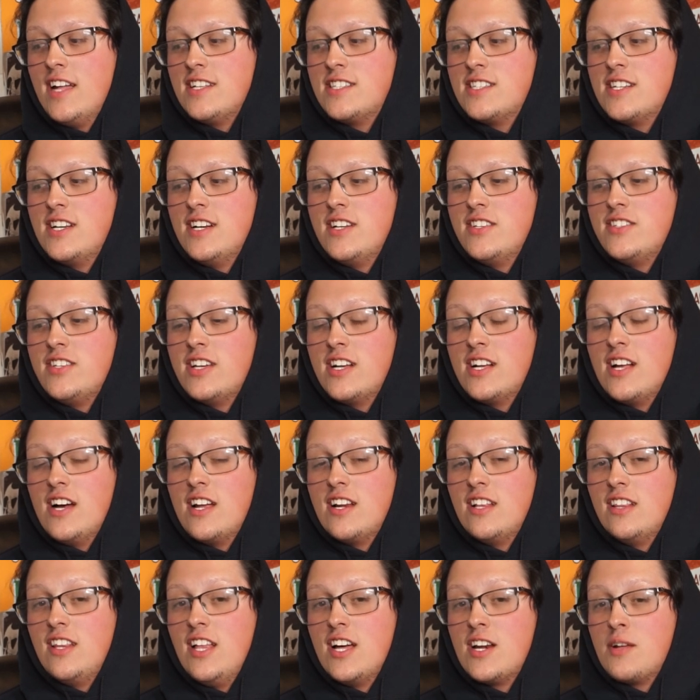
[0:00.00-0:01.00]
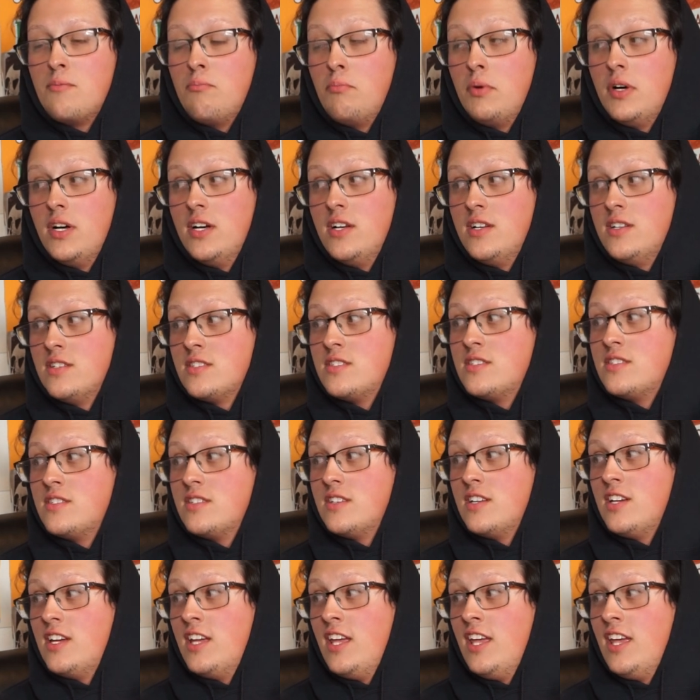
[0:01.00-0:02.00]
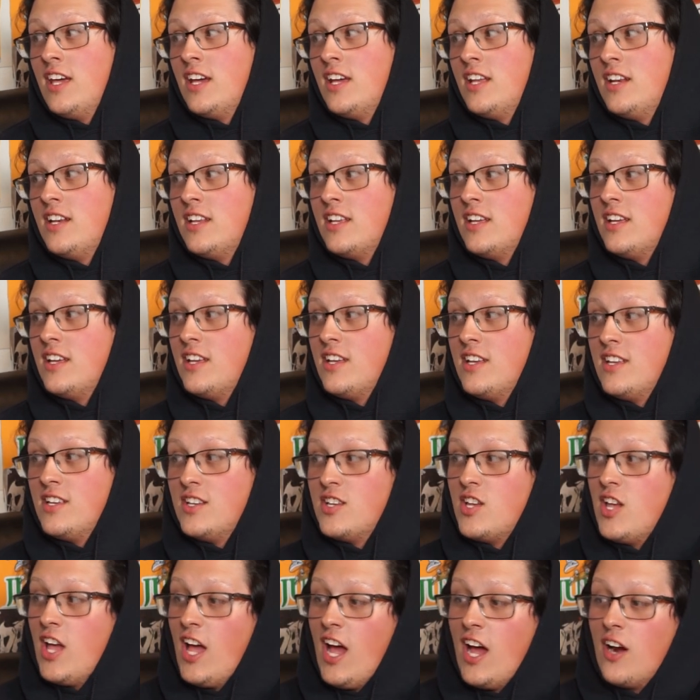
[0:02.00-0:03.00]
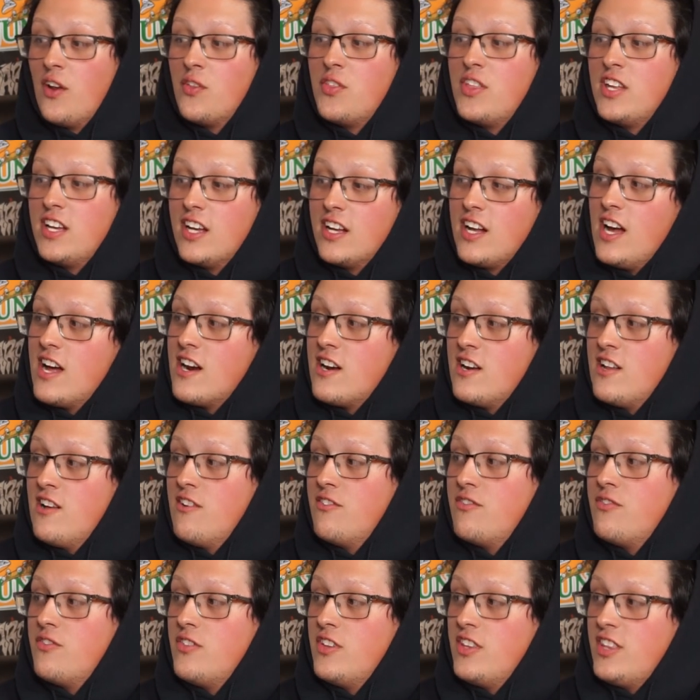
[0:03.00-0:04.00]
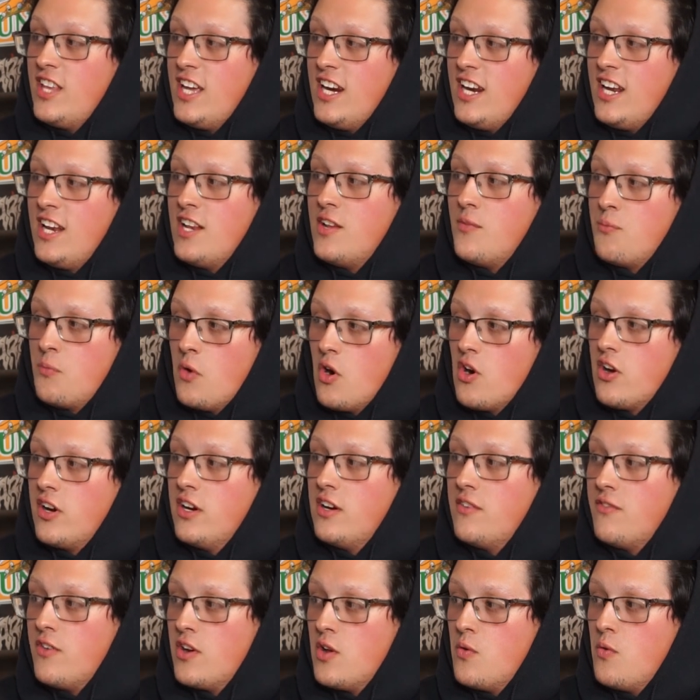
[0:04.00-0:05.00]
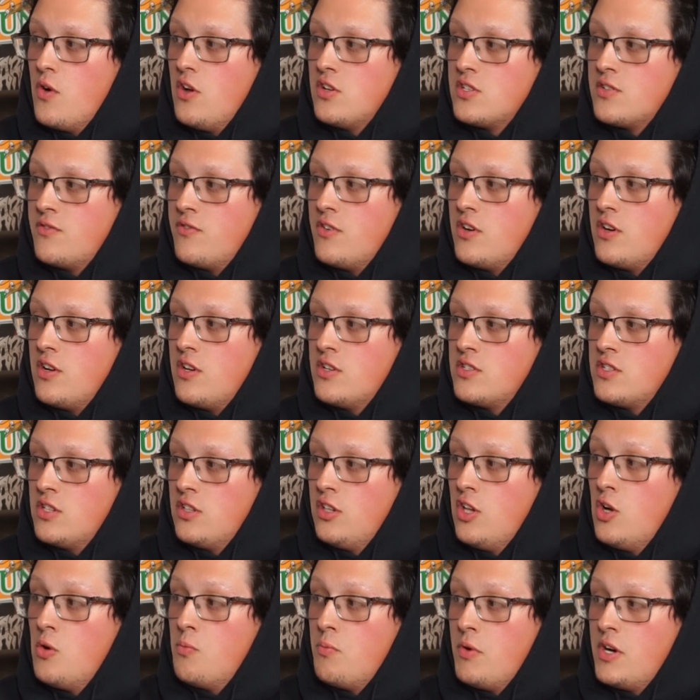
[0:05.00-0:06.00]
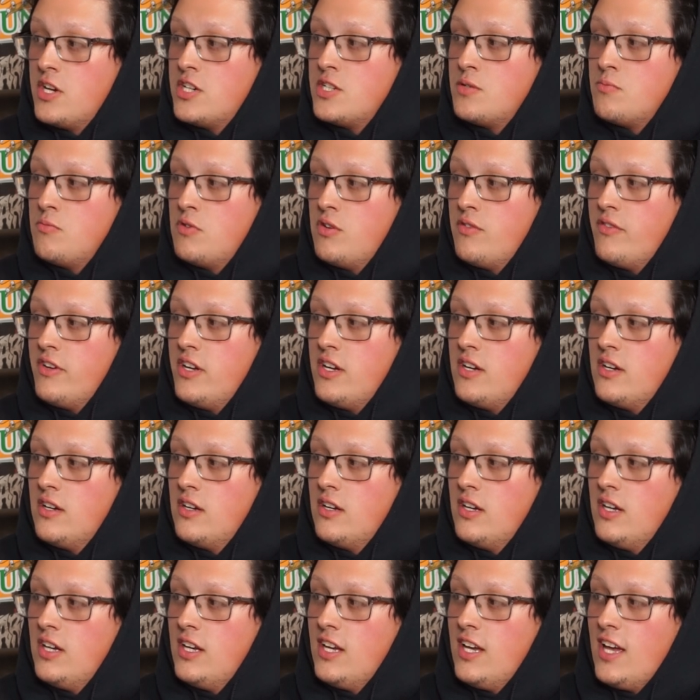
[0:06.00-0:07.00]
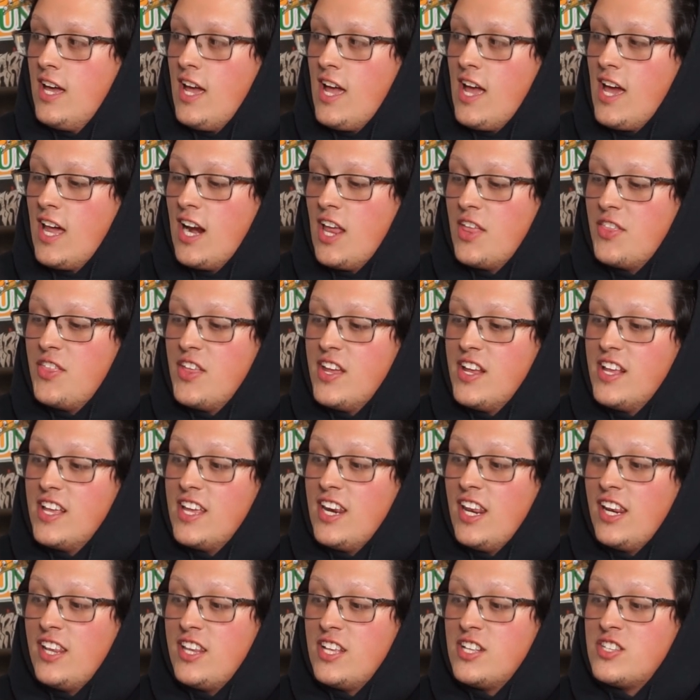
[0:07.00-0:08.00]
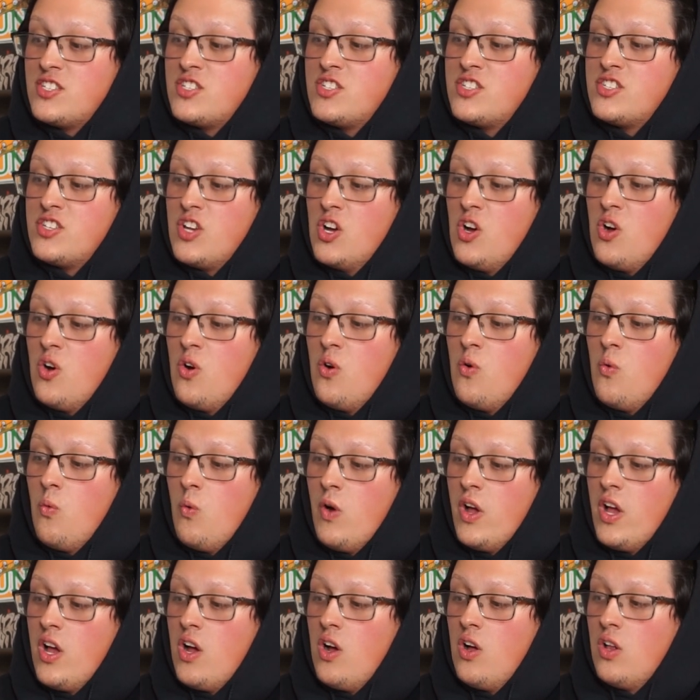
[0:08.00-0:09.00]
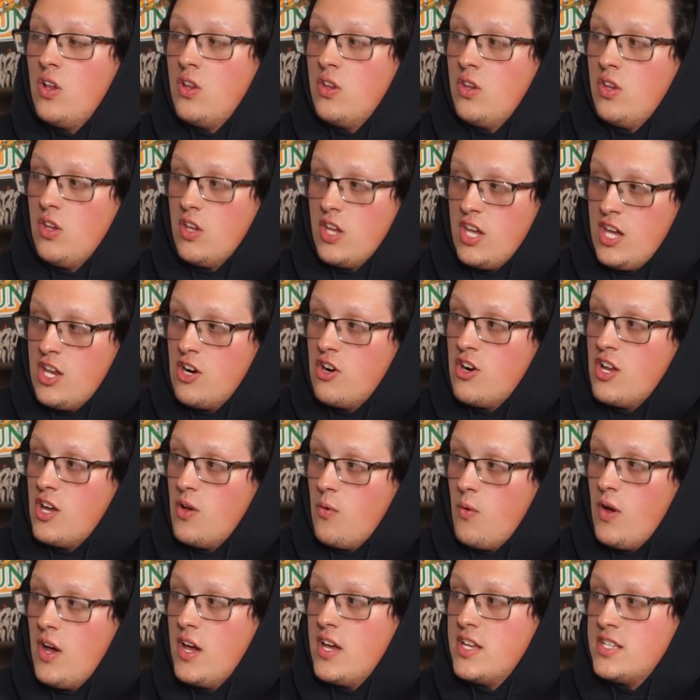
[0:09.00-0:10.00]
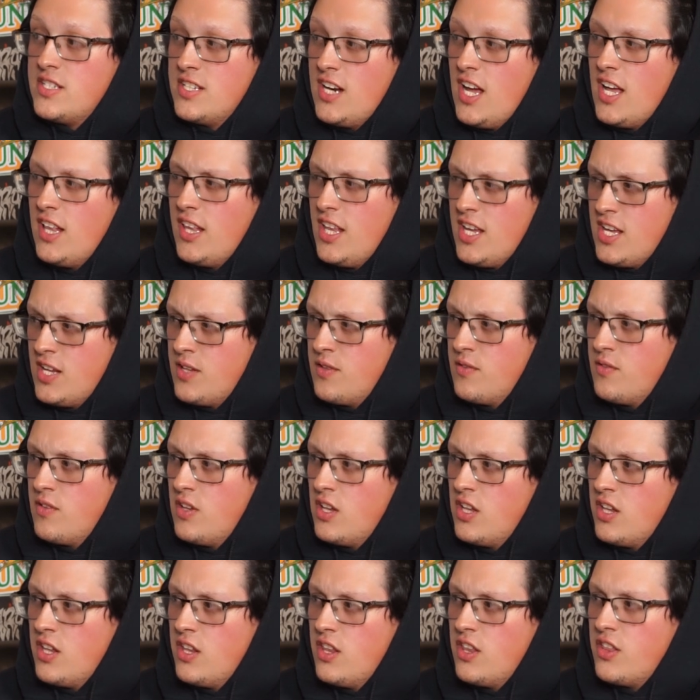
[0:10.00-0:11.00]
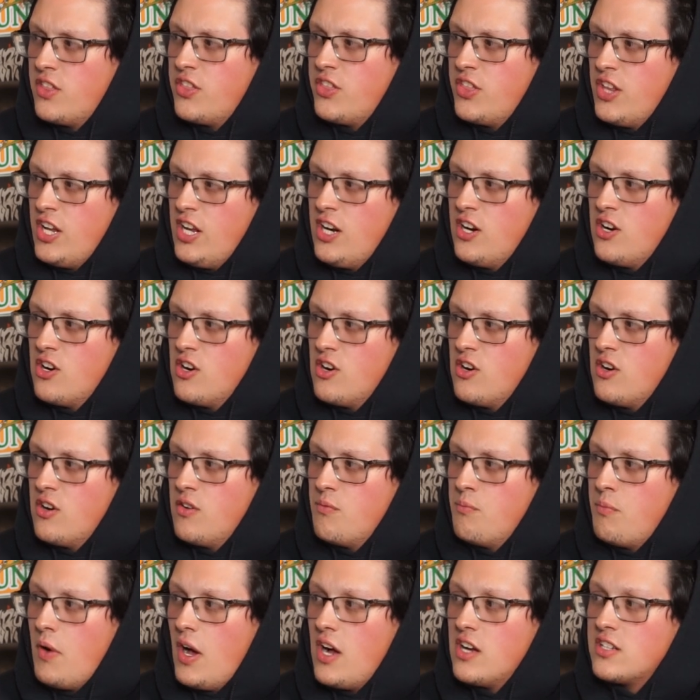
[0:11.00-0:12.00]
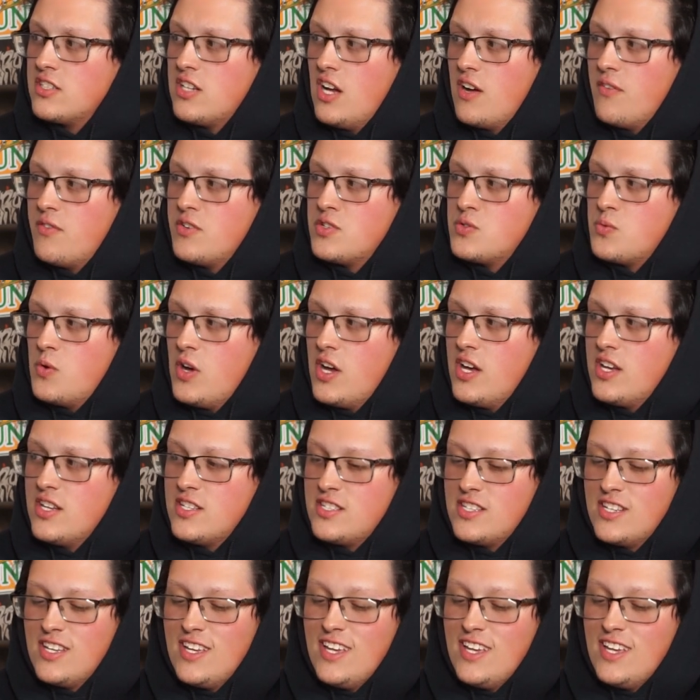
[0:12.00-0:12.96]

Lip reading: It's because it got a lot of buzz. And I don't think it got enough. They didn't market it very well. It was a low budget movie. And I think it did so well internet wise, not like theater box office wise,